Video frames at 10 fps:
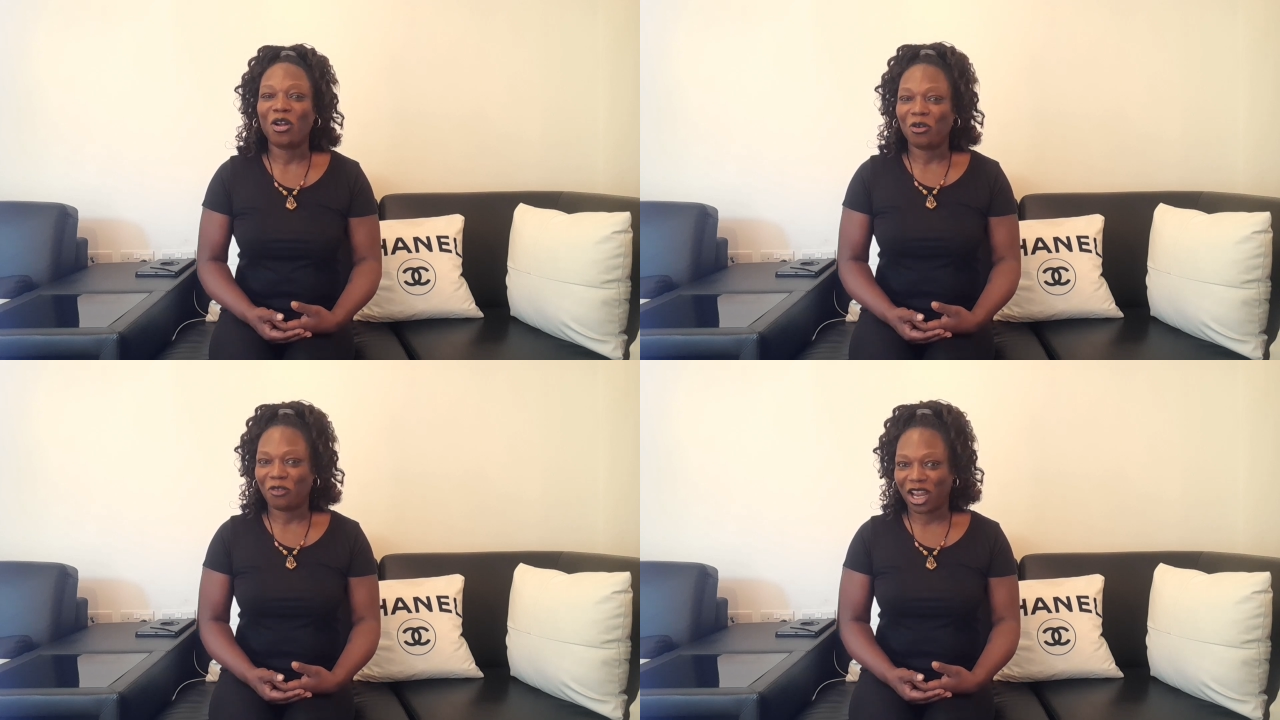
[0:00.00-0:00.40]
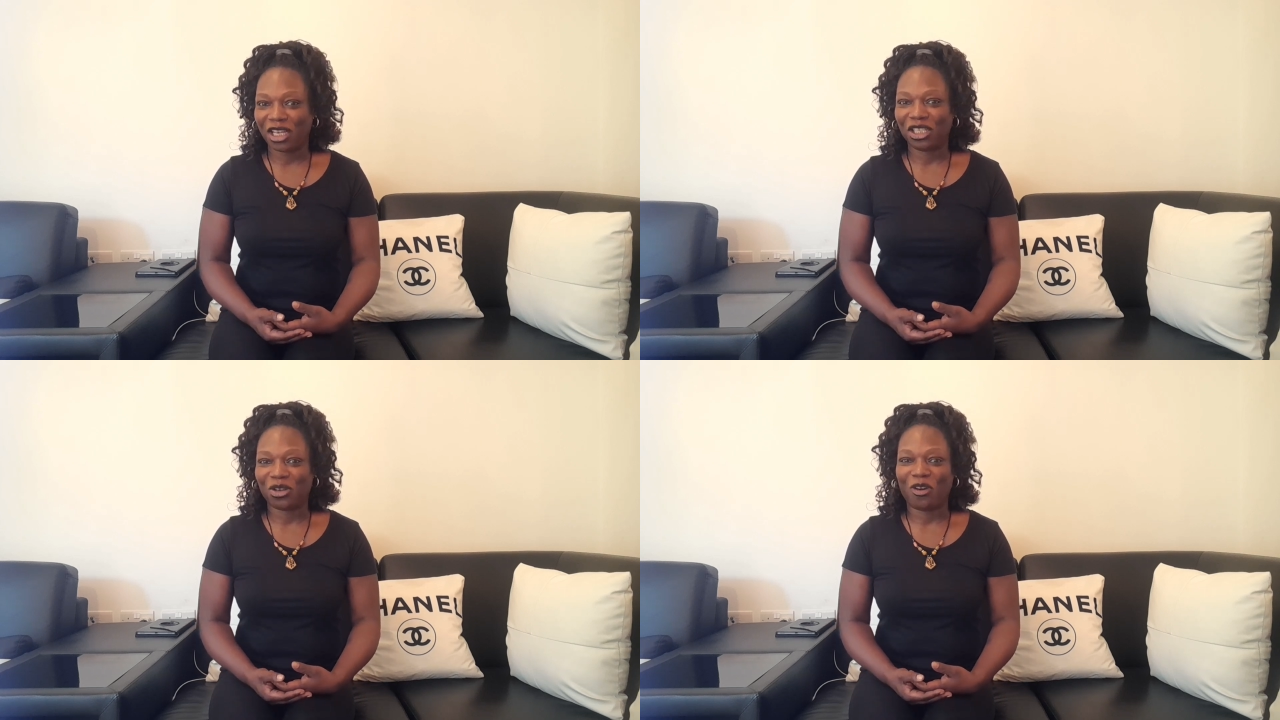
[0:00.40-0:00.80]

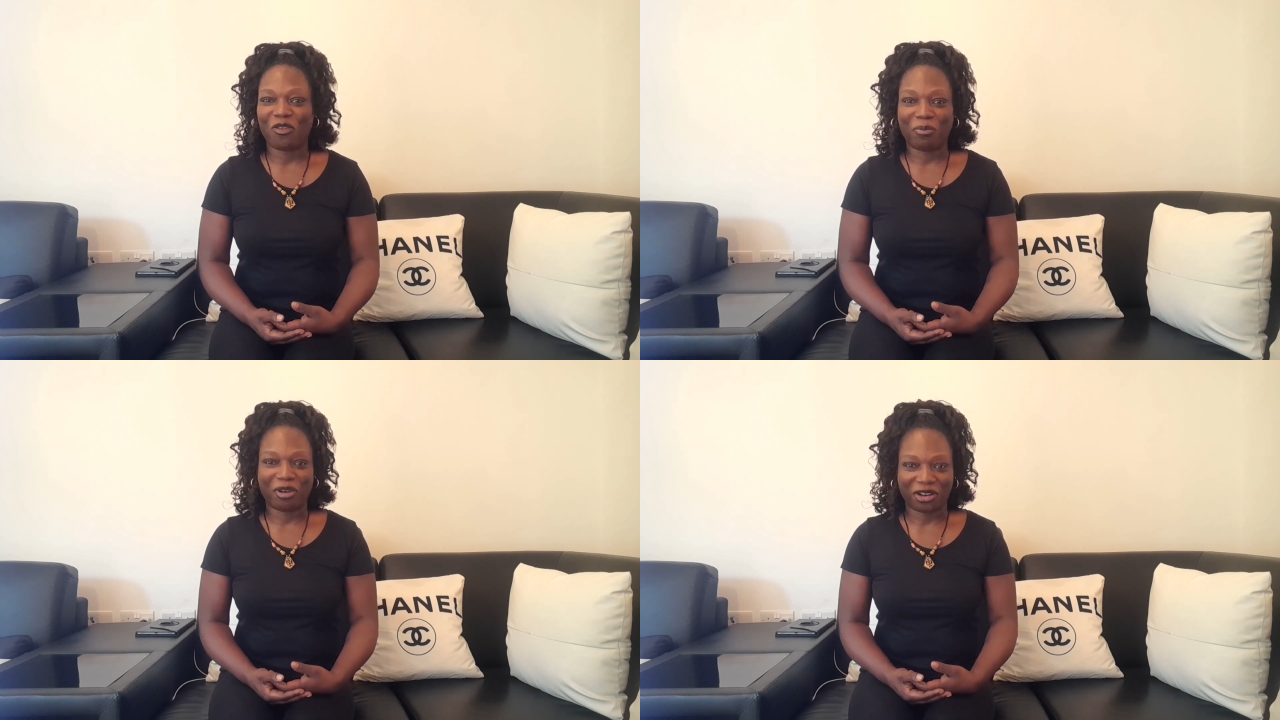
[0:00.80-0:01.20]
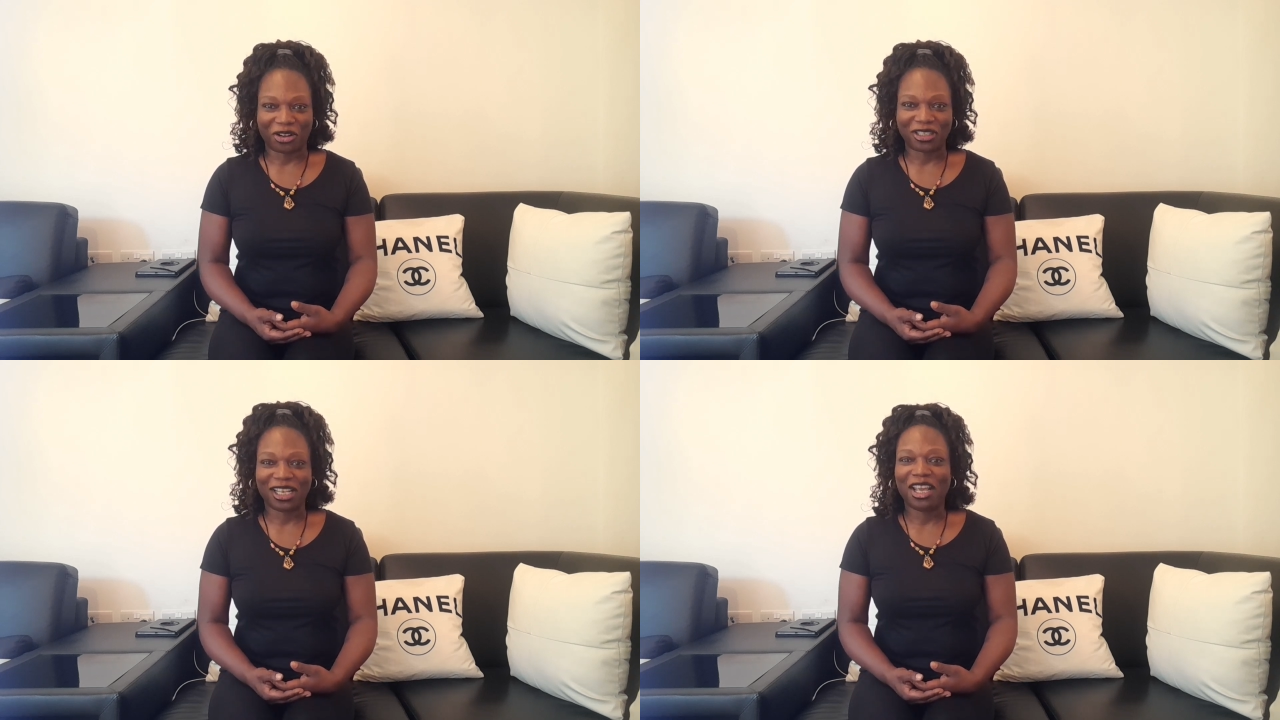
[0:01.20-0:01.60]
range of
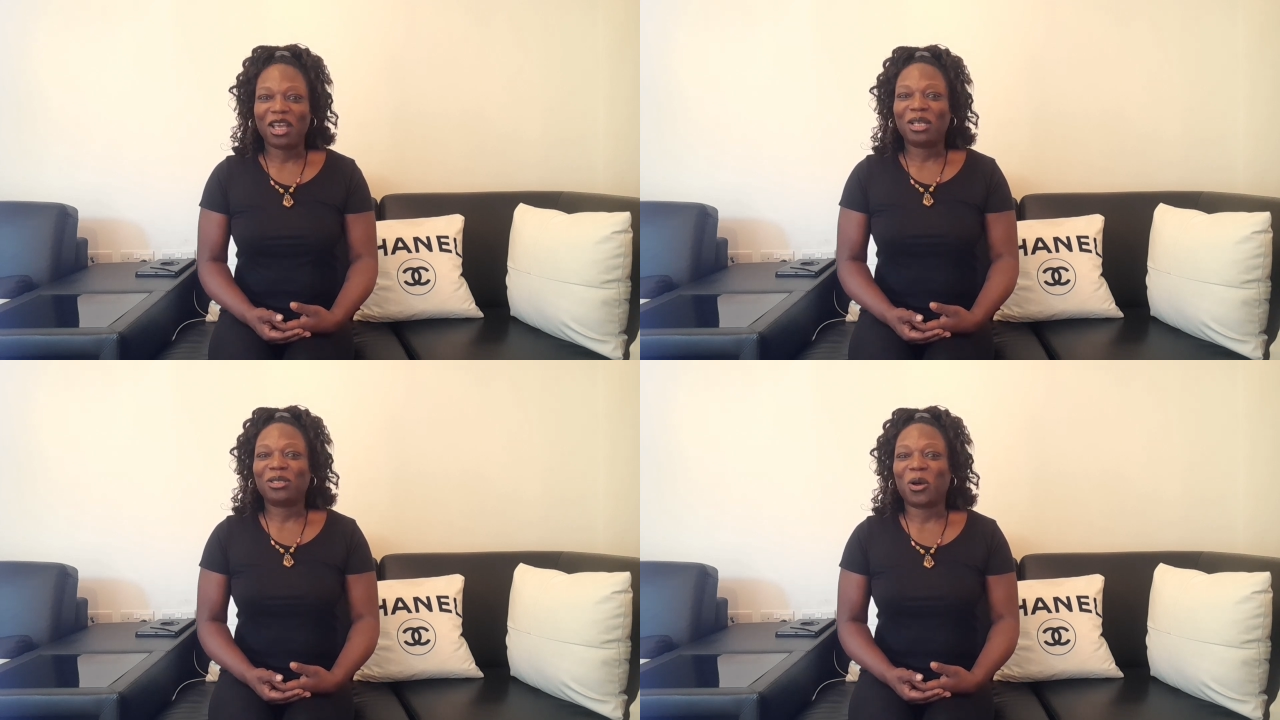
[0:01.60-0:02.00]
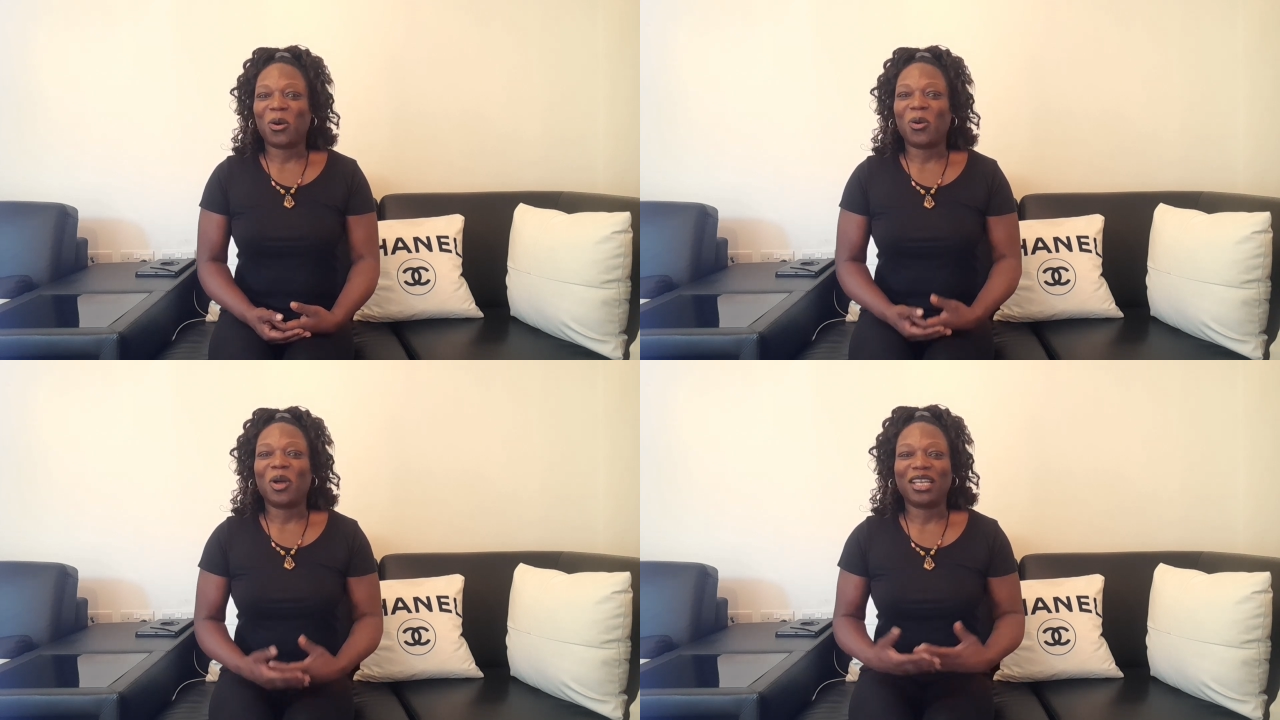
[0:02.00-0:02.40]
products
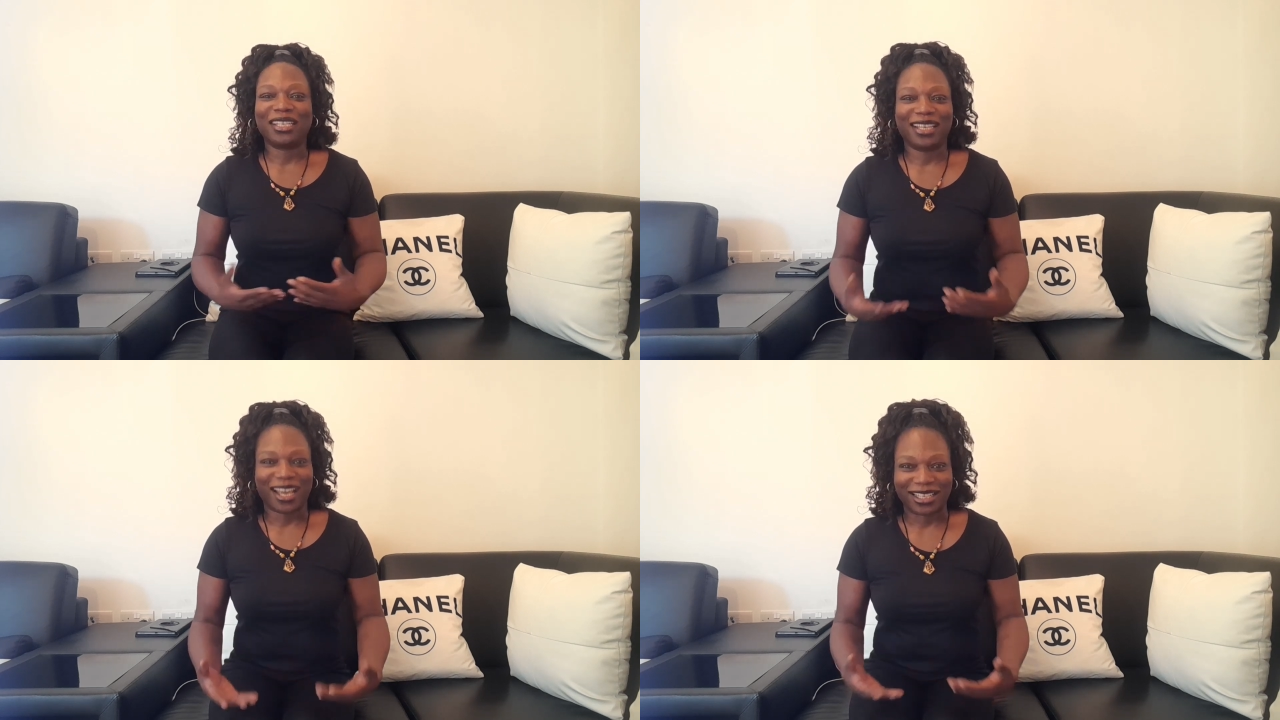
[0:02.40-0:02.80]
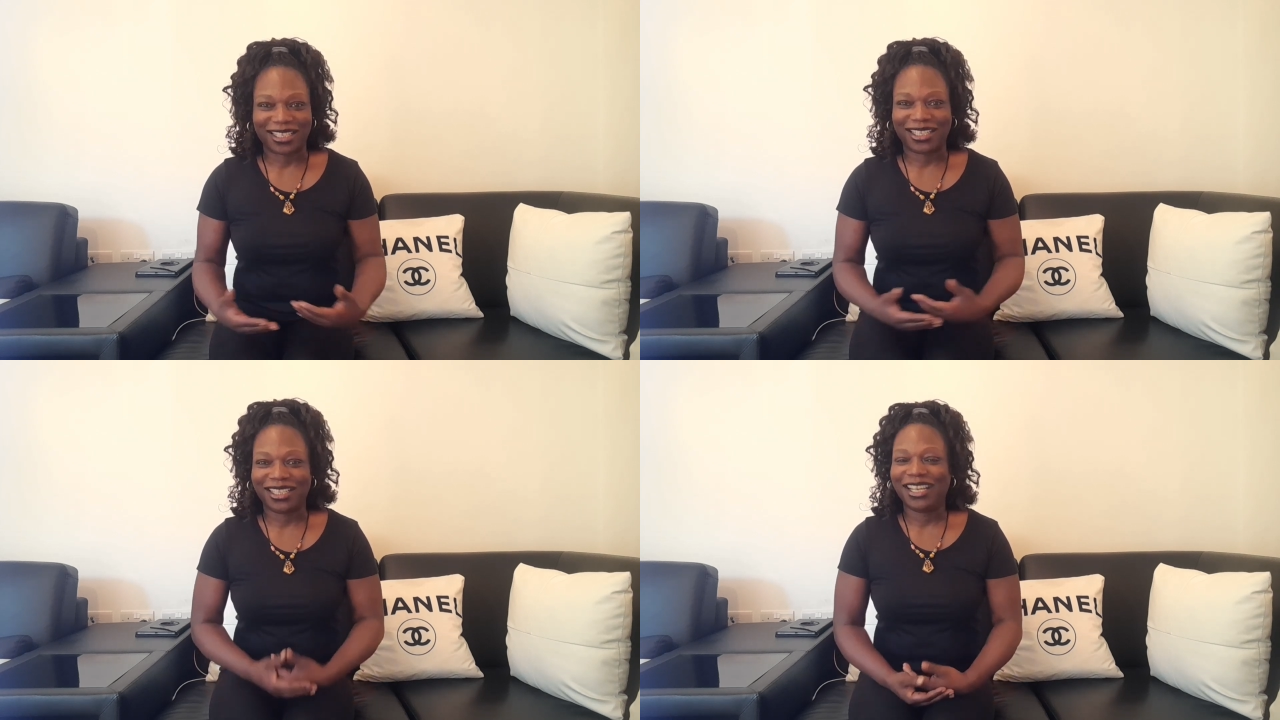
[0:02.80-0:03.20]
so
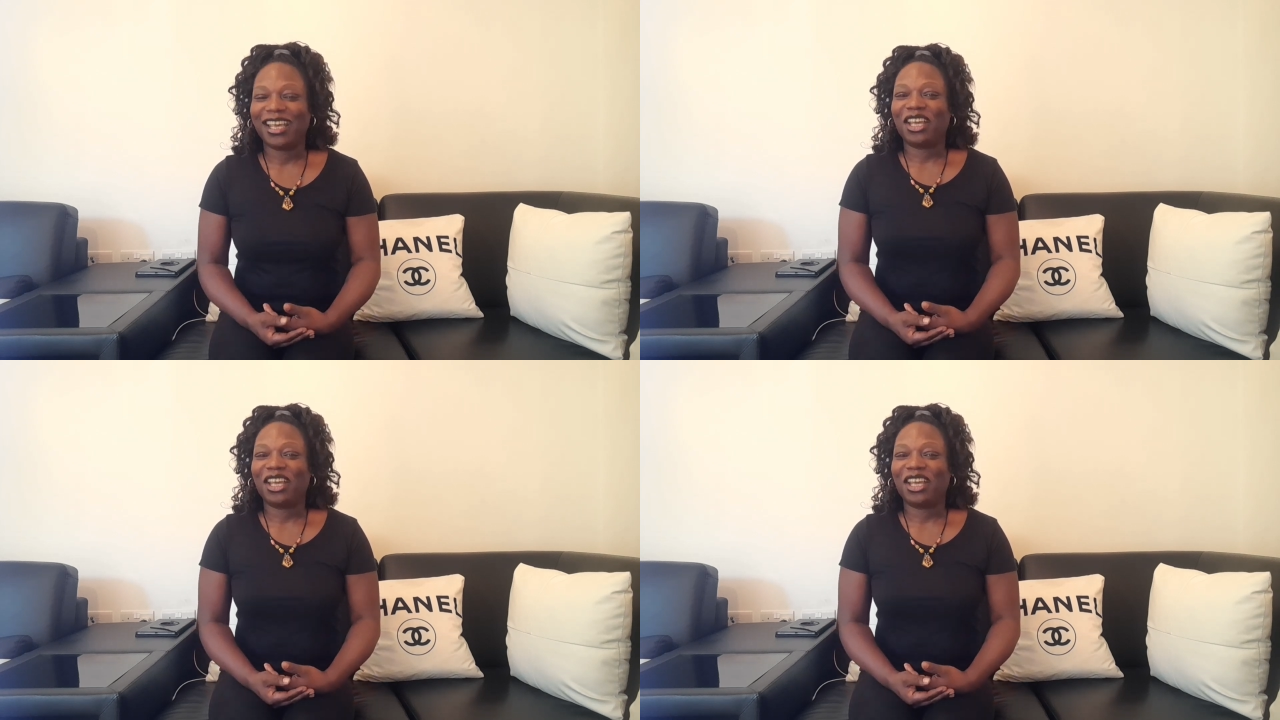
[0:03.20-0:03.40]
yes